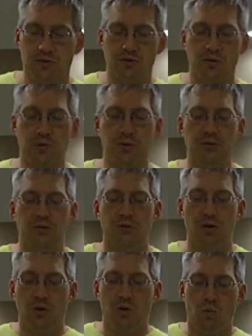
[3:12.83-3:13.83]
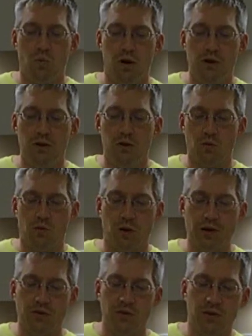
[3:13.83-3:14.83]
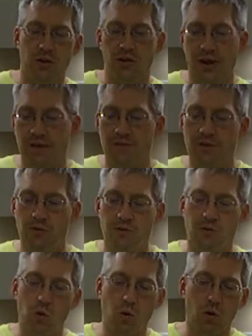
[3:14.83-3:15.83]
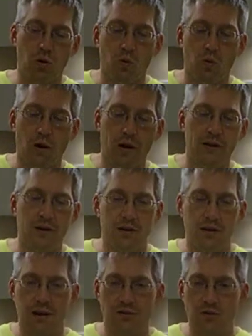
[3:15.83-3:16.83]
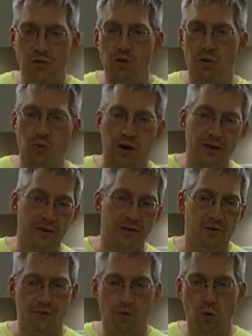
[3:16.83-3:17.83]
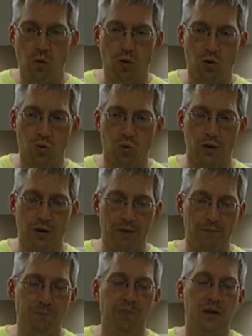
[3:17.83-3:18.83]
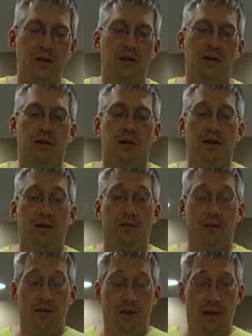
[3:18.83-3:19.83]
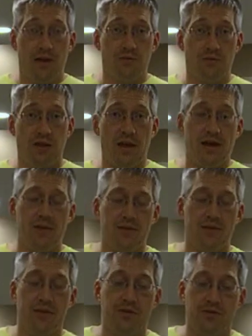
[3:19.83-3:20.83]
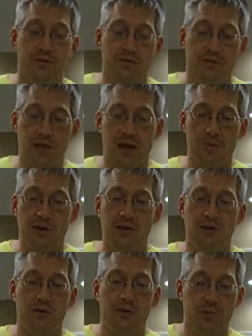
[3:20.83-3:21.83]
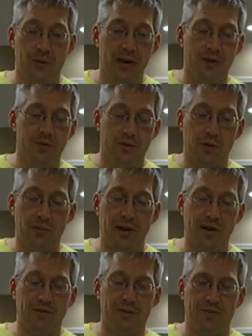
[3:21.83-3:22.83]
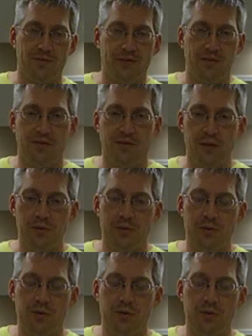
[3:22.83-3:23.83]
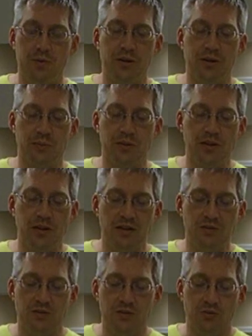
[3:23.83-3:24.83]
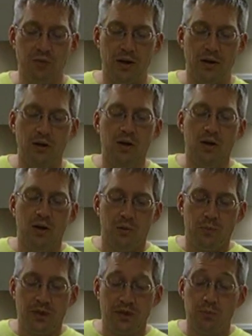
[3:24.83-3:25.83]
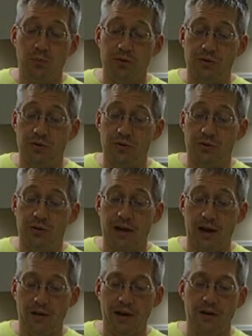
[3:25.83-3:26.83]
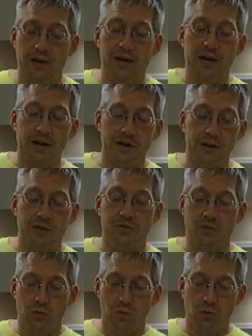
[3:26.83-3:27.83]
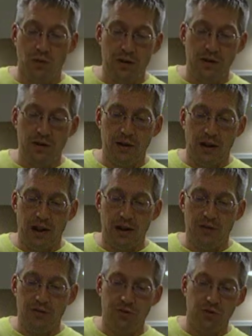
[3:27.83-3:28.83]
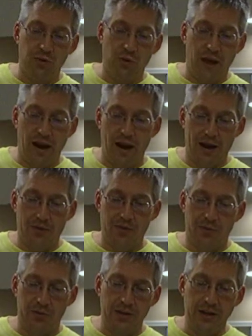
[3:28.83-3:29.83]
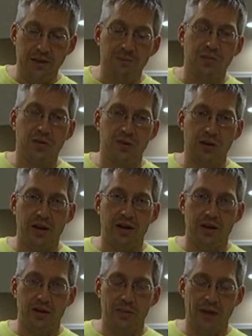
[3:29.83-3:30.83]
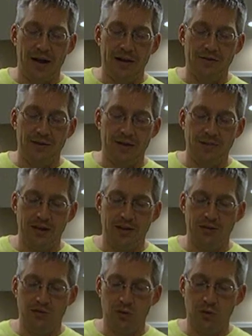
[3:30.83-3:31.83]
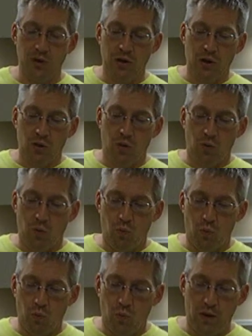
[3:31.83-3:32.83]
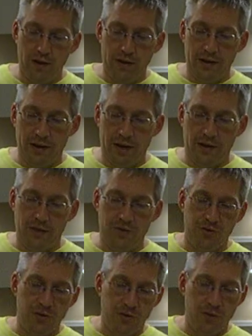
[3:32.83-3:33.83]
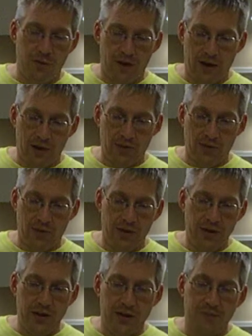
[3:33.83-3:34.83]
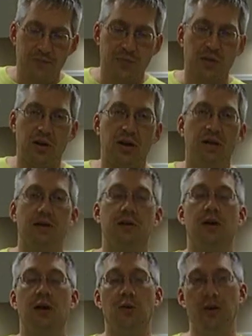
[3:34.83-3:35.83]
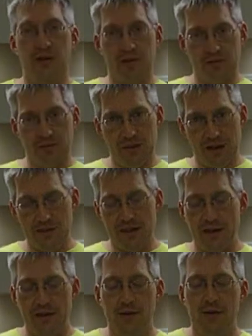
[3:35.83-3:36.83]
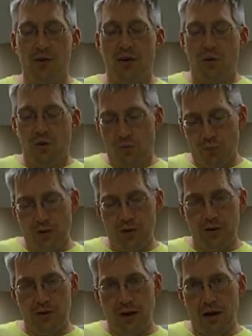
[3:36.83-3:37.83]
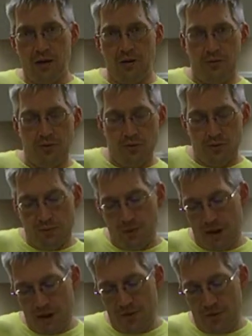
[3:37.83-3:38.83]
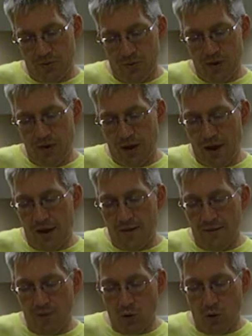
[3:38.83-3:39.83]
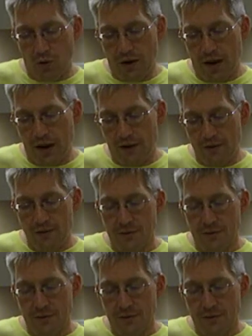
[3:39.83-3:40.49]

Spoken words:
triplets, 1 right to the left 4 1 left to the right 4 1. Now after that, the flam cue and the patty flop flop and the flam cue become really easy as well, because what you're now counting out is 1 and 2 and 3, okay, on the patty flop flop. So 1 and 2 and 3, okay. Now we can extend that. 1 and 2 and 3 and 4 and